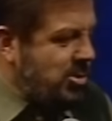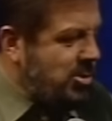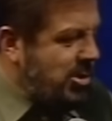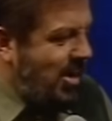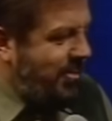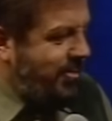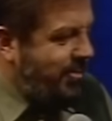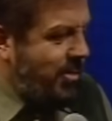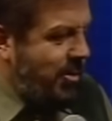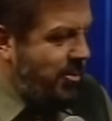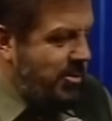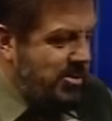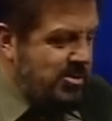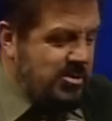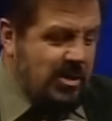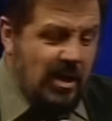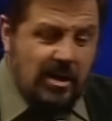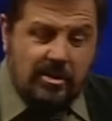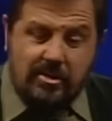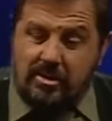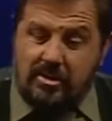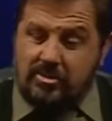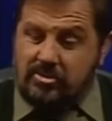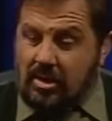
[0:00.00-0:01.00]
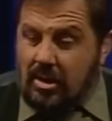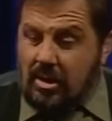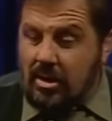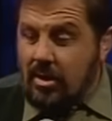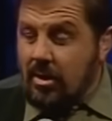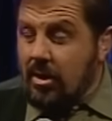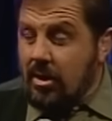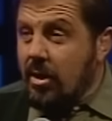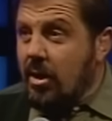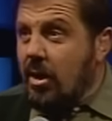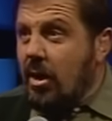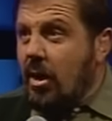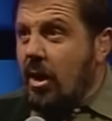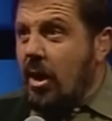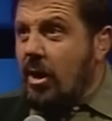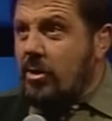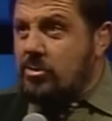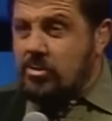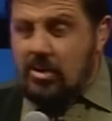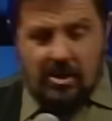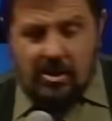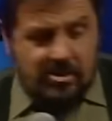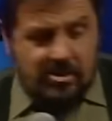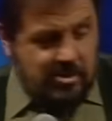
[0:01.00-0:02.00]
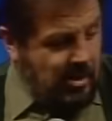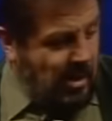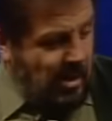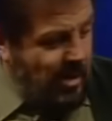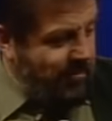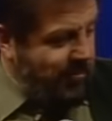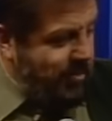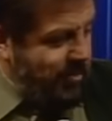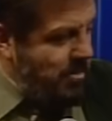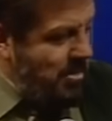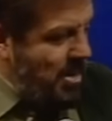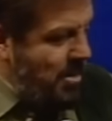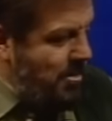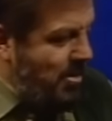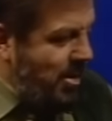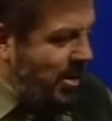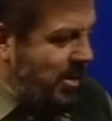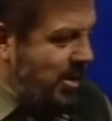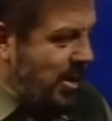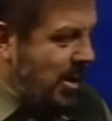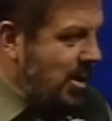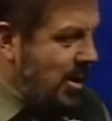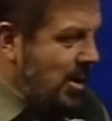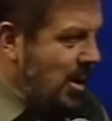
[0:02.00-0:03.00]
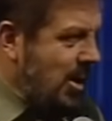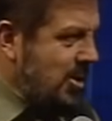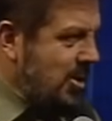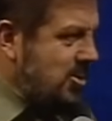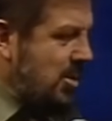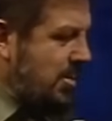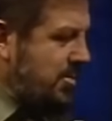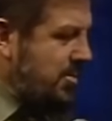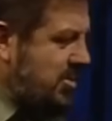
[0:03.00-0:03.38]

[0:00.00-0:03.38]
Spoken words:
JeThRo, he said this. He said, I'd come for my money. I said, I'm